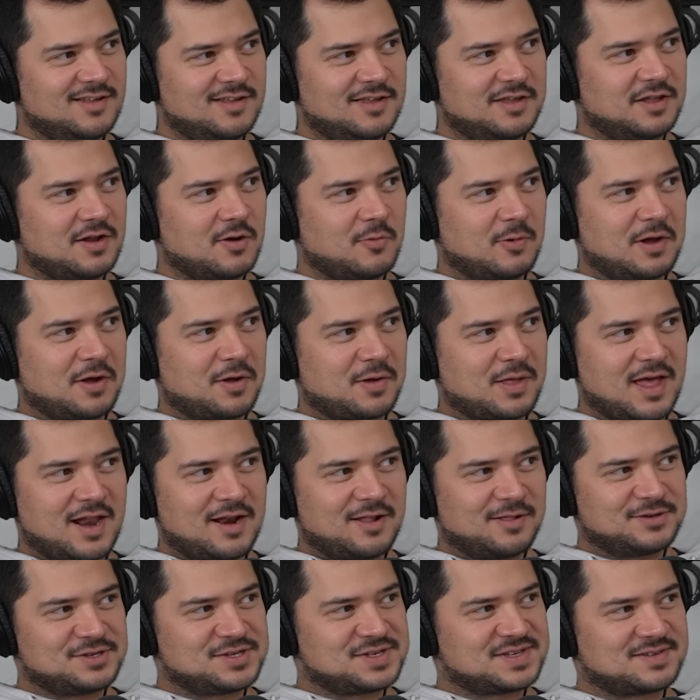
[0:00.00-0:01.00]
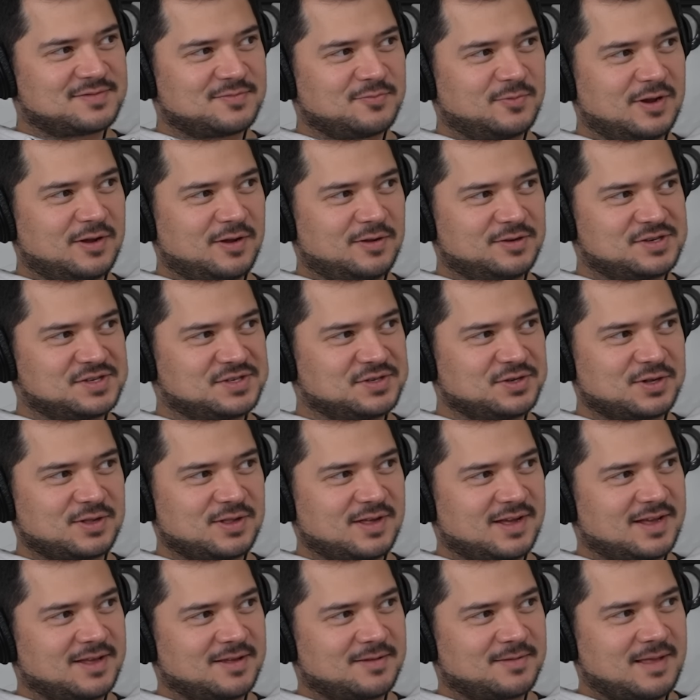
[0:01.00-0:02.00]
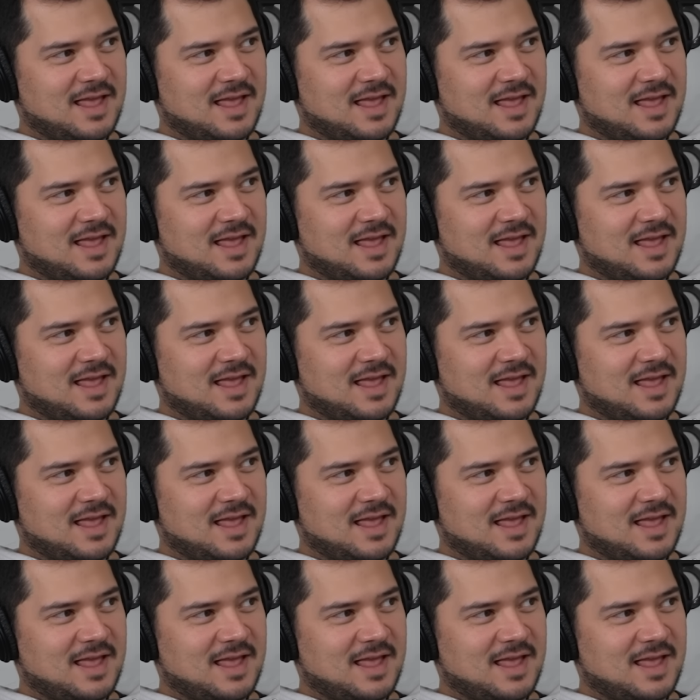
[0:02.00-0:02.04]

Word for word: You know, we all kind of just we all just look like